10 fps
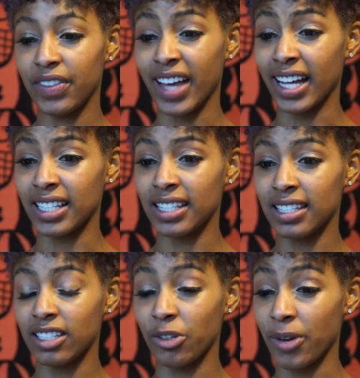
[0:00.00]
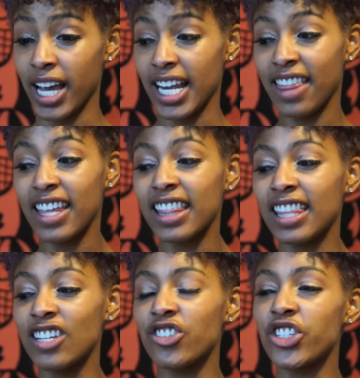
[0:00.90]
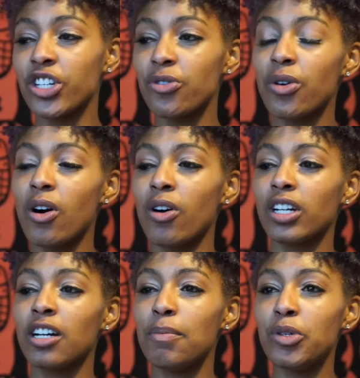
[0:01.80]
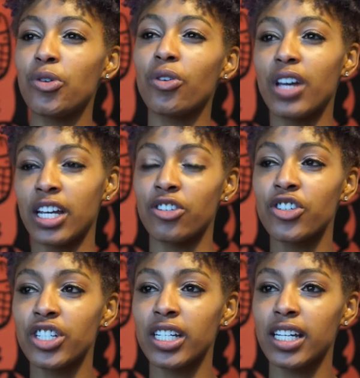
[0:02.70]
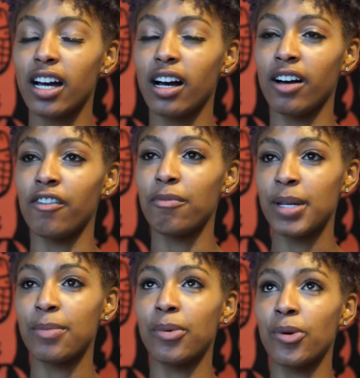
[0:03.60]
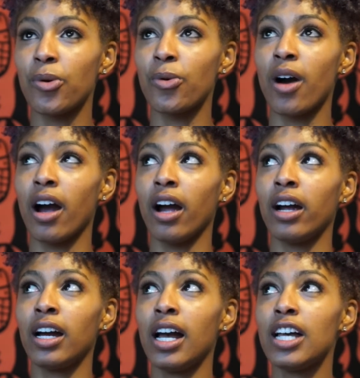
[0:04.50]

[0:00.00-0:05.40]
that's great. And then the general communal energy of people who are